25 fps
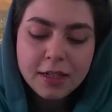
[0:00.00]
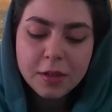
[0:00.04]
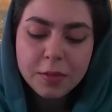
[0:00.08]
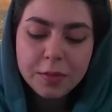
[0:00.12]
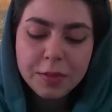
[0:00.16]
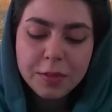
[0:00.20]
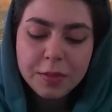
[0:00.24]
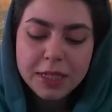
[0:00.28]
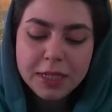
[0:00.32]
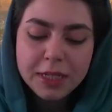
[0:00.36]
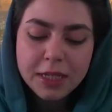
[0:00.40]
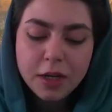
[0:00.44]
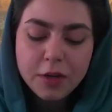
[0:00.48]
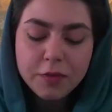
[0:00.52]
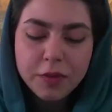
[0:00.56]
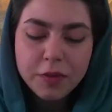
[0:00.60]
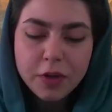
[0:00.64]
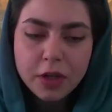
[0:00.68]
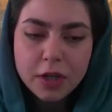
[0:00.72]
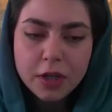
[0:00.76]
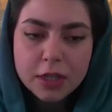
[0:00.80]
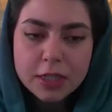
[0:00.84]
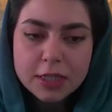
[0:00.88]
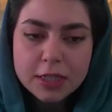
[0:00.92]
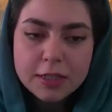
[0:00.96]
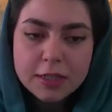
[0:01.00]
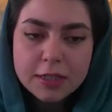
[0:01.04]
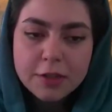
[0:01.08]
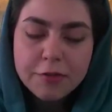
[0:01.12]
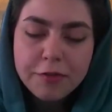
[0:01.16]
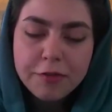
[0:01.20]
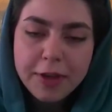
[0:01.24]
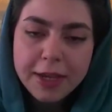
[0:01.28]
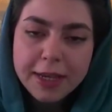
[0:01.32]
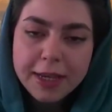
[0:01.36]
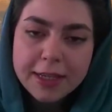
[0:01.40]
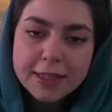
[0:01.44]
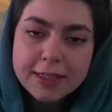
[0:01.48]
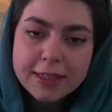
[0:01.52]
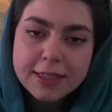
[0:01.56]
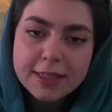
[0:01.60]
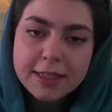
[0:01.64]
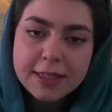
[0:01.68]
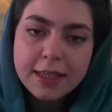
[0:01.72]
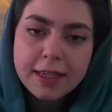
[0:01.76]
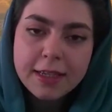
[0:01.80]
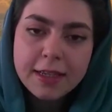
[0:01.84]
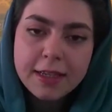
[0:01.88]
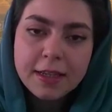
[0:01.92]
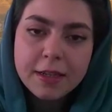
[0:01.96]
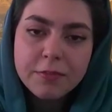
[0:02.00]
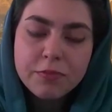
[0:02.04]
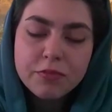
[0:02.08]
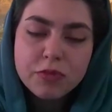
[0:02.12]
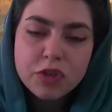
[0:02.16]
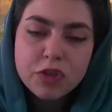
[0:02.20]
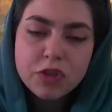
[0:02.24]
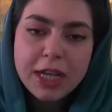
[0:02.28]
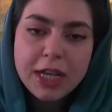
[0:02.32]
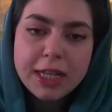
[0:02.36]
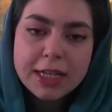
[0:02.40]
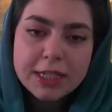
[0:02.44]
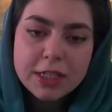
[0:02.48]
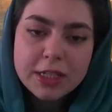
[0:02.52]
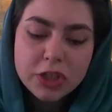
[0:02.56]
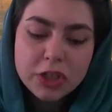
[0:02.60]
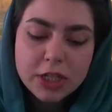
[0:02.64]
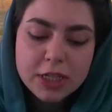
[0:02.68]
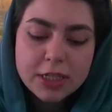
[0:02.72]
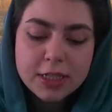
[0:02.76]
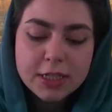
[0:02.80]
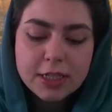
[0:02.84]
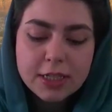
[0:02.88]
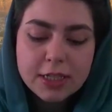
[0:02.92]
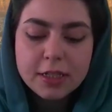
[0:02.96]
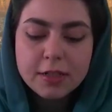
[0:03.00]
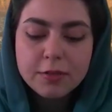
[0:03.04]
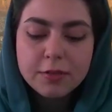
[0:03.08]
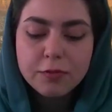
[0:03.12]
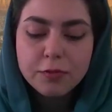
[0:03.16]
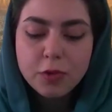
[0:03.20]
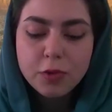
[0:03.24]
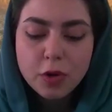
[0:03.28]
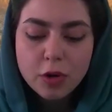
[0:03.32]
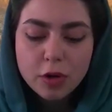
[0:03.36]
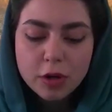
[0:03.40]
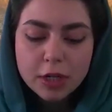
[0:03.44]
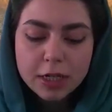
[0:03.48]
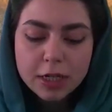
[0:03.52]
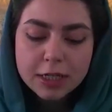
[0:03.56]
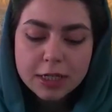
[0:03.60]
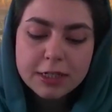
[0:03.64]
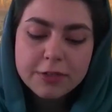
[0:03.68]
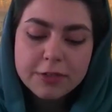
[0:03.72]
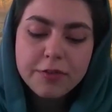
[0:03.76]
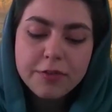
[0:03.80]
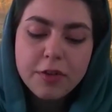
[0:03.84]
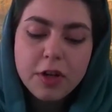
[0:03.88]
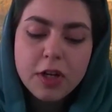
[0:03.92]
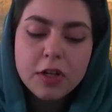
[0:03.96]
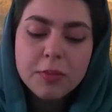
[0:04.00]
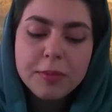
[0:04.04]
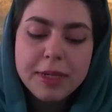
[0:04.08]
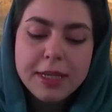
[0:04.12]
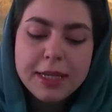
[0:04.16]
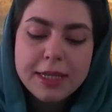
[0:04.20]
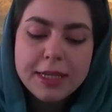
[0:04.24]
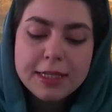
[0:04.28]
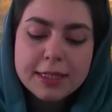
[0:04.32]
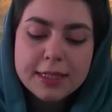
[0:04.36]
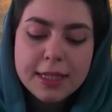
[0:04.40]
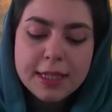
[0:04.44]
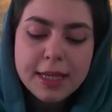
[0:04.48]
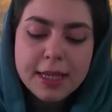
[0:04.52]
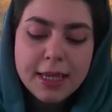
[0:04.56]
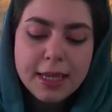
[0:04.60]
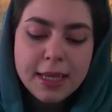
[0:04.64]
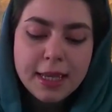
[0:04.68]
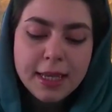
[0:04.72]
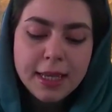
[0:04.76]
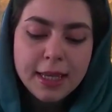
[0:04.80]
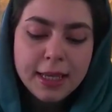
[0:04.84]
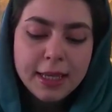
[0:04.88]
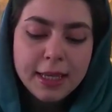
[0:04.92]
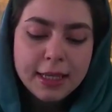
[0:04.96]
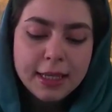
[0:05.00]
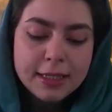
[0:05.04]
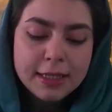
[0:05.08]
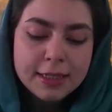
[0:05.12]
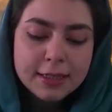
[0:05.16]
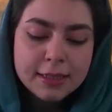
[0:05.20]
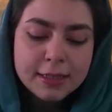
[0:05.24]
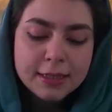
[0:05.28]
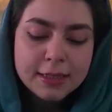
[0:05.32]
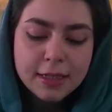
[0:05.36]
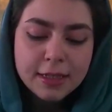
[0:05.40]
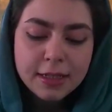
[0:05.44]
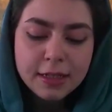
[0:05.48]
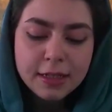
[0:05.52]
many of us face challenges in work environment. And